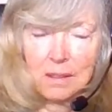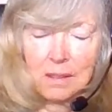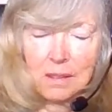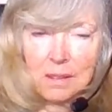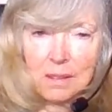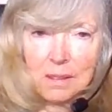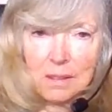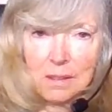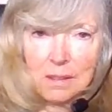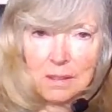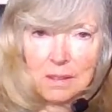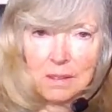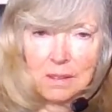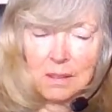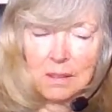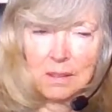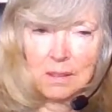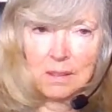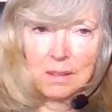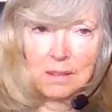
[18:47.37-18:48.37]

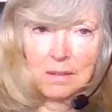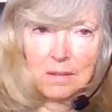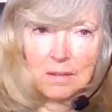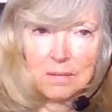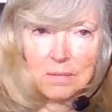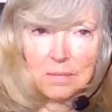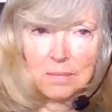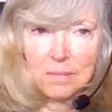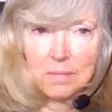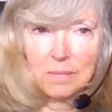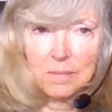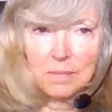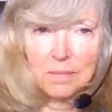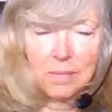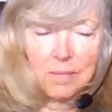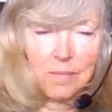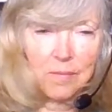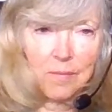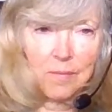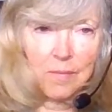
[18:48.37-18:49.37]

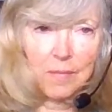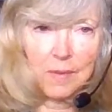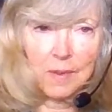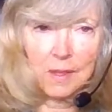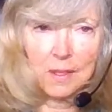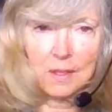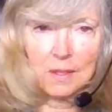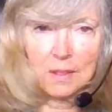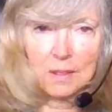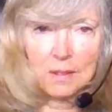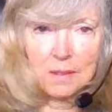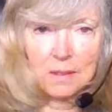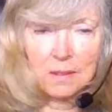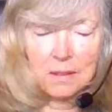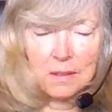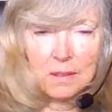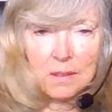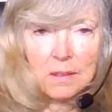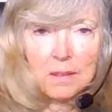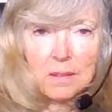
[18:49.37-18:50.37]

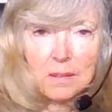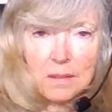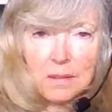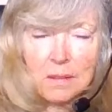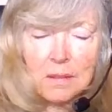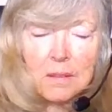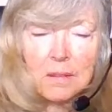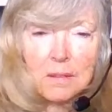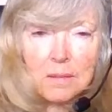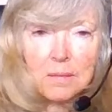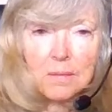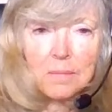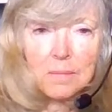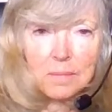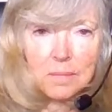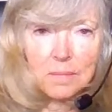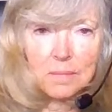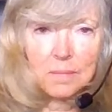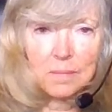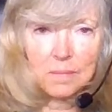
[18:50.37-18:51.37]

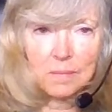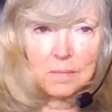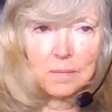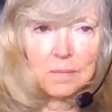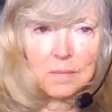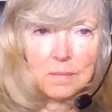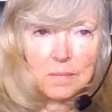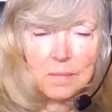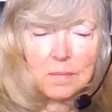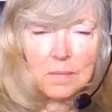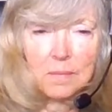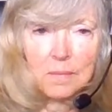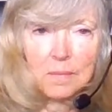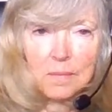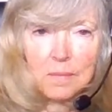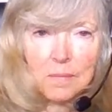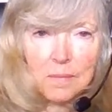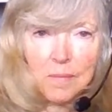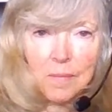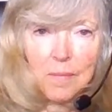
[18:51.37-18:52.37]

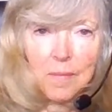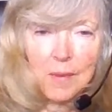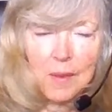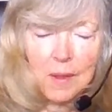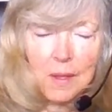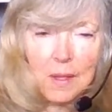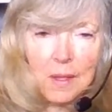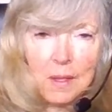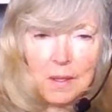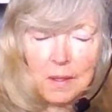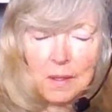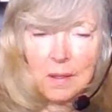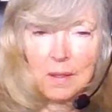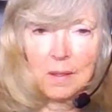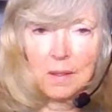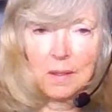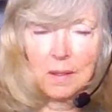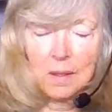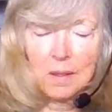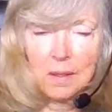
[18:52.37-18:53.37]

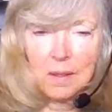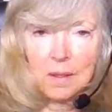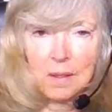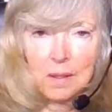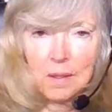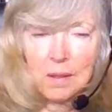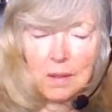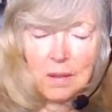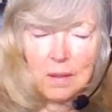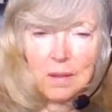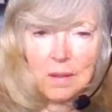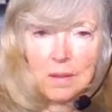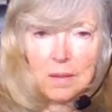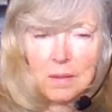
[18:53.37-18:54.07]
(not speaking)